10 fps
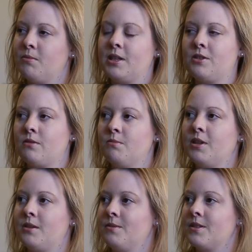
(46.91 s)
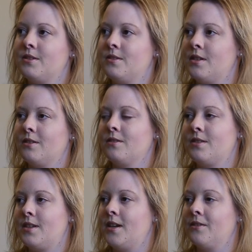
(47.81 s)
Menstrual blood was considered
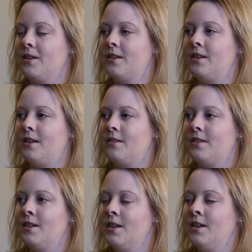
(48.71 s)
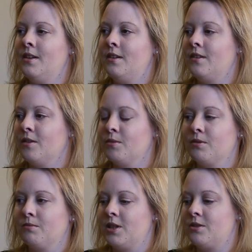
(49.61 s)
sacred, and there
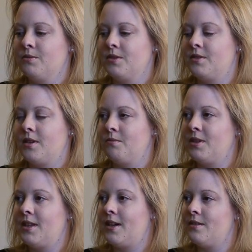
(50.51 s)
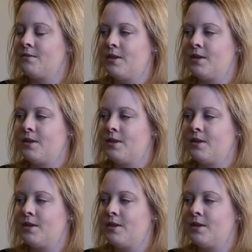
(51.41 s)
were rituals done with that as